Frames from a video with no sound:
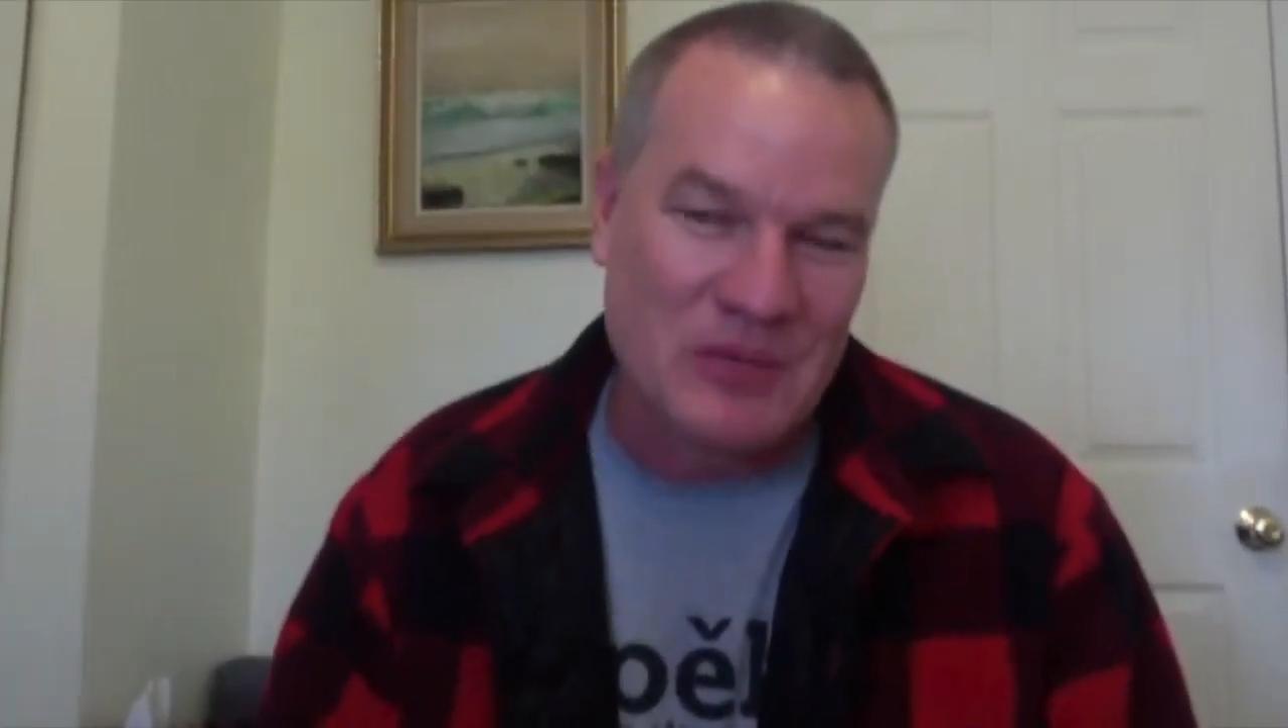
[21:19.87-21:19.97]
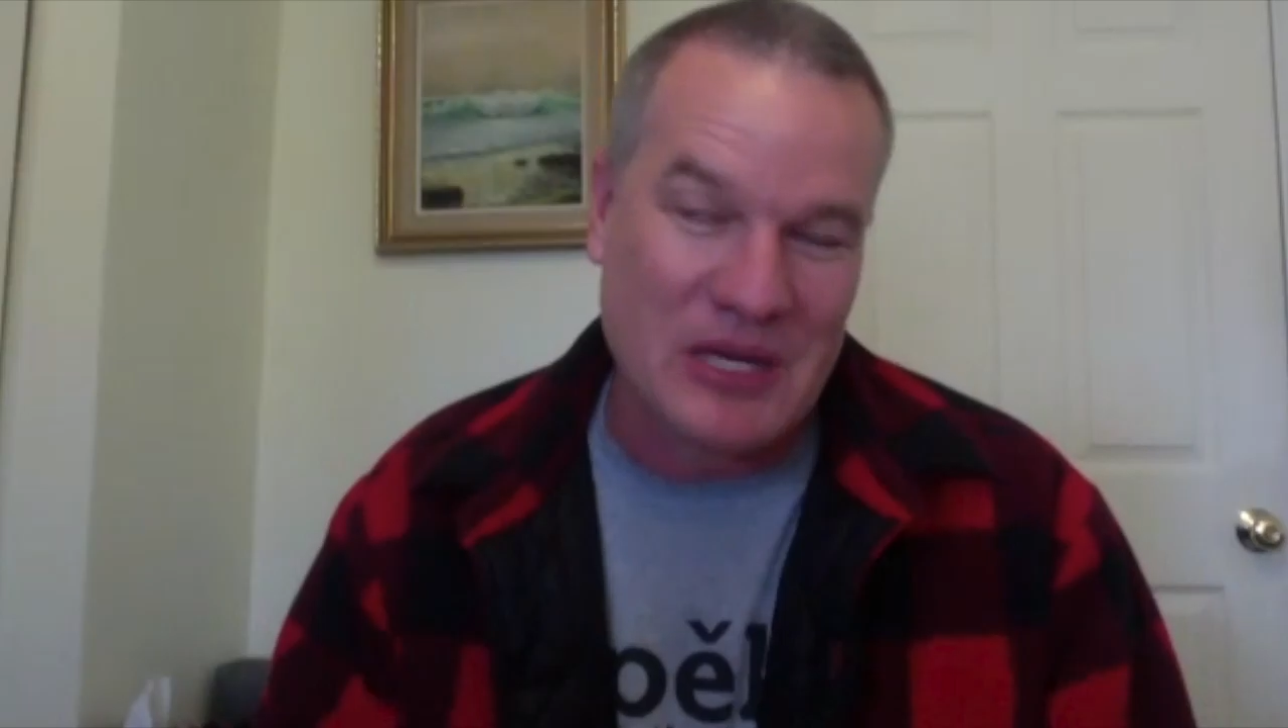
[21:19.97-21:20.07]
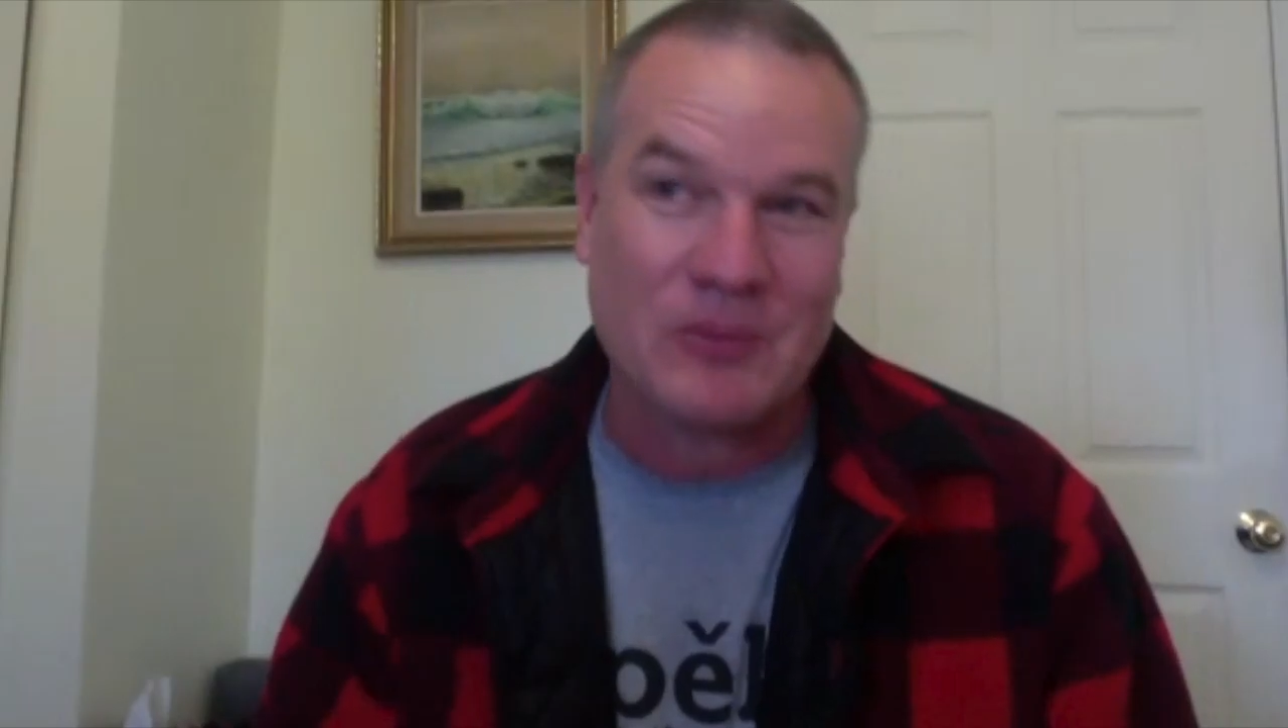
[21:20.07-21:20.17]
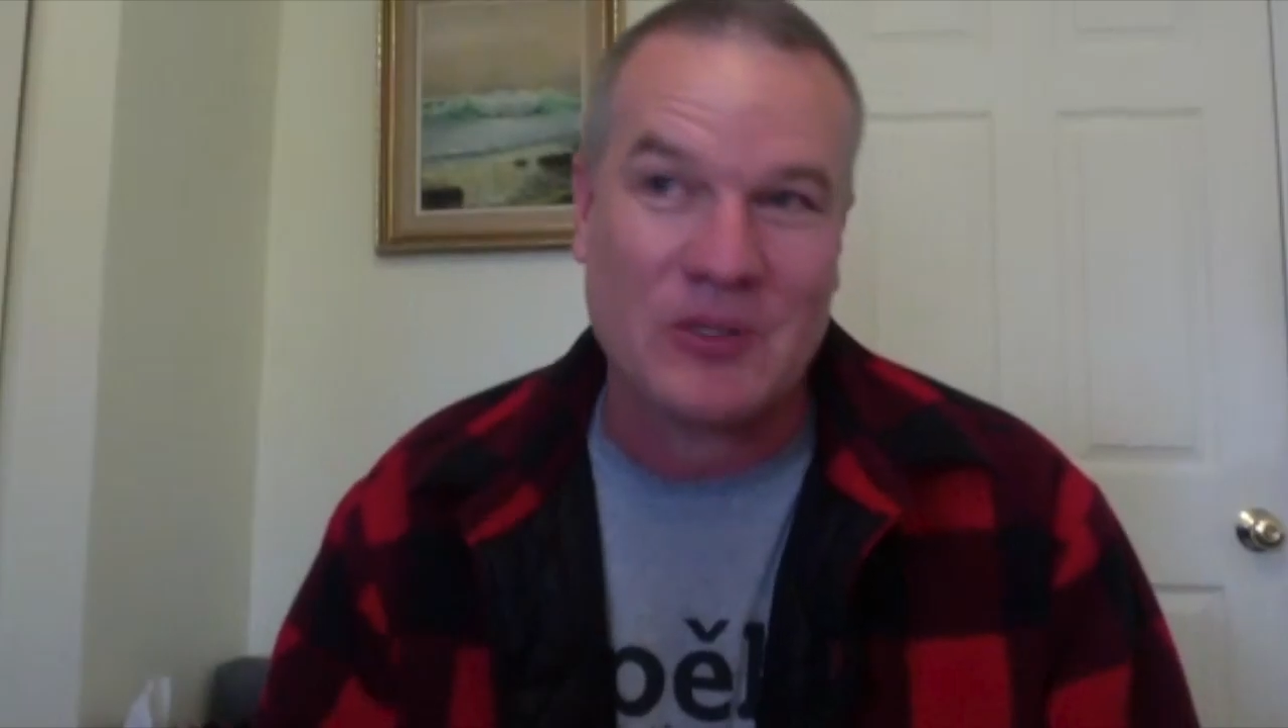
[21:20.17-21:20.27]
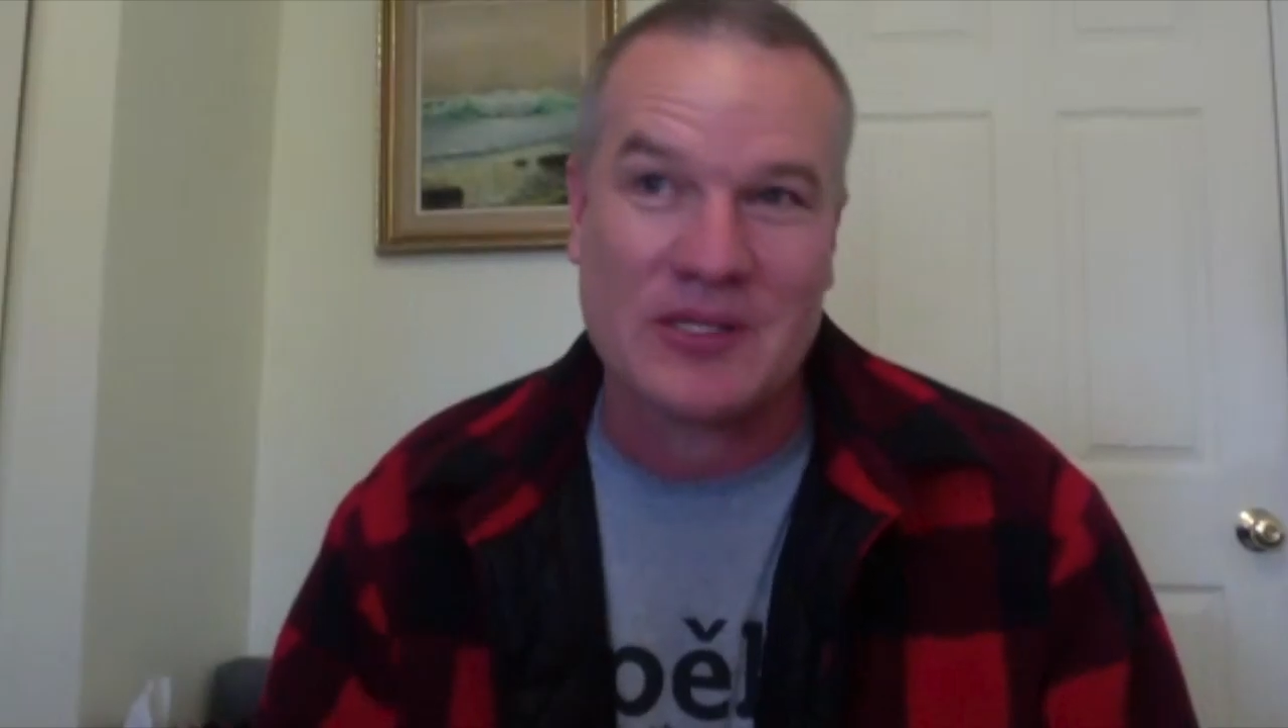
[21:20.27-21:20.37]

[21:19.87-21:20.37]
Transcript: people